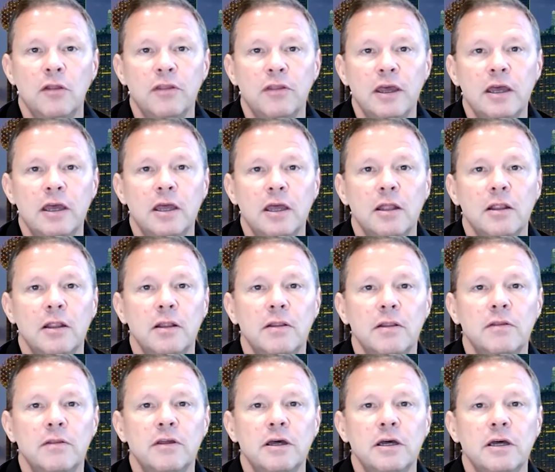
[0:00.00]
that
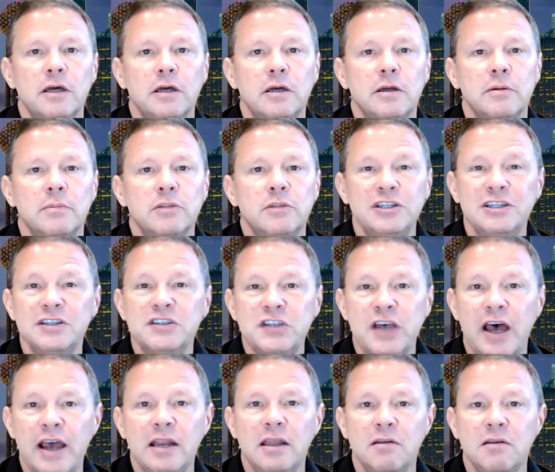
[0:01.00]
the deciding